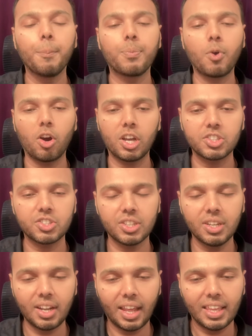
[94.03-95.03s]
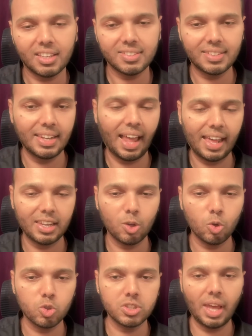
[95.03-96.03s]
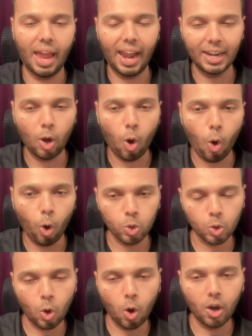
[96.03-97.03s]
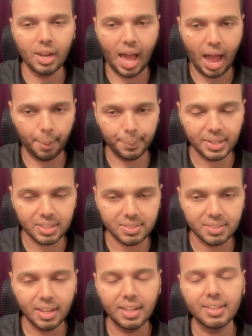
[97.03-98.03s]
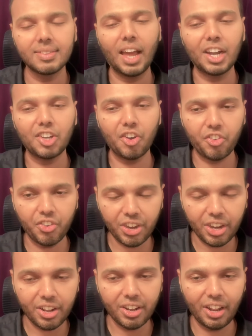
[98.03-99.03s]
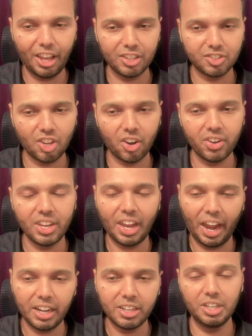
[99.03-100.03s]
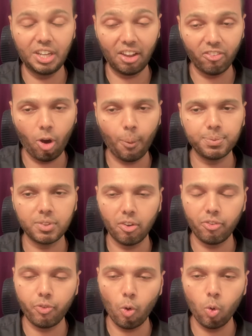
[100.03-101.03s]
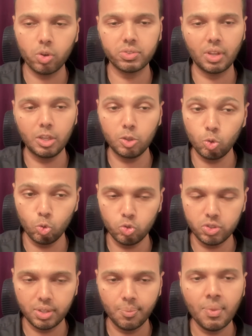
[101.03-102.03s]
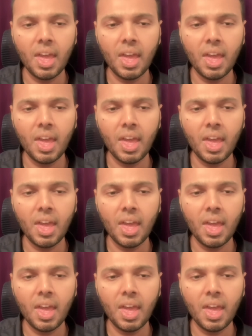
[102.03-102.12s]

production like scenarios and on call habits that real SRE and DevOps folks use.